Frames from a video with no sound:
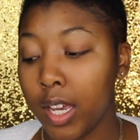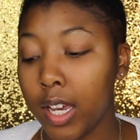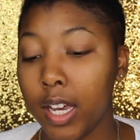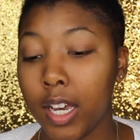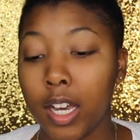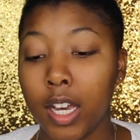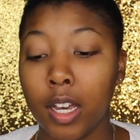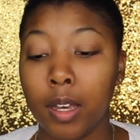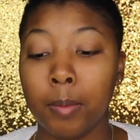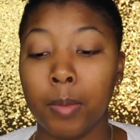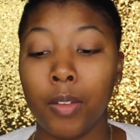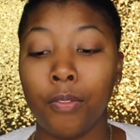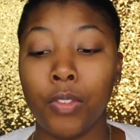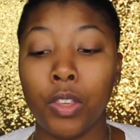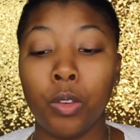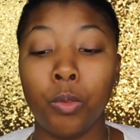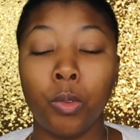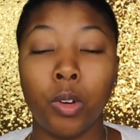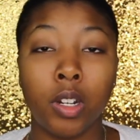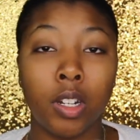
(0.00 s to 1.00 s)
If
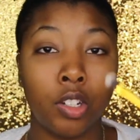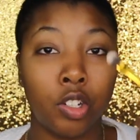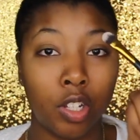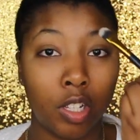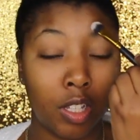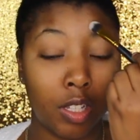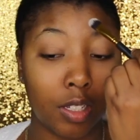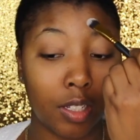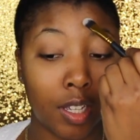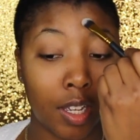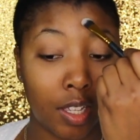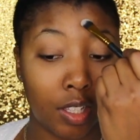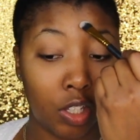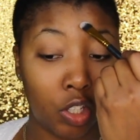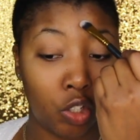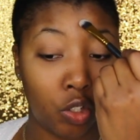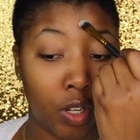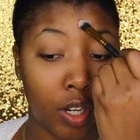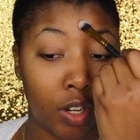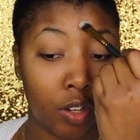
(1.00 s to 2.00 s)
you want to just
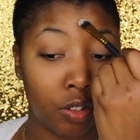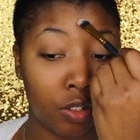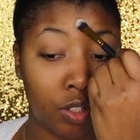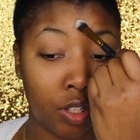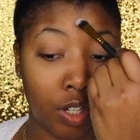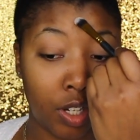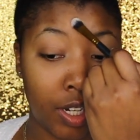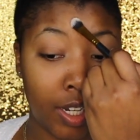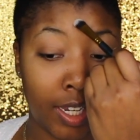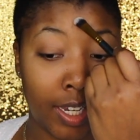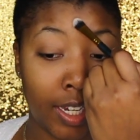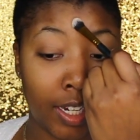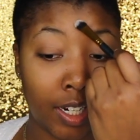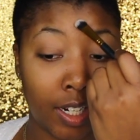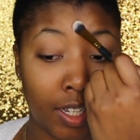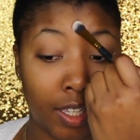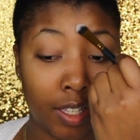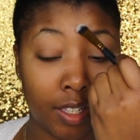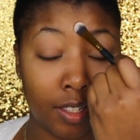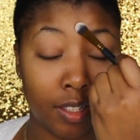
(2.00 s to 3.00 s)
concentrate on certain
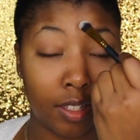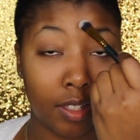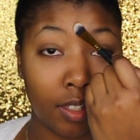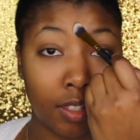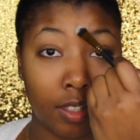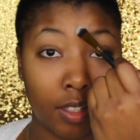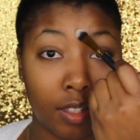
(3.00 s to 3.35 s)
areas,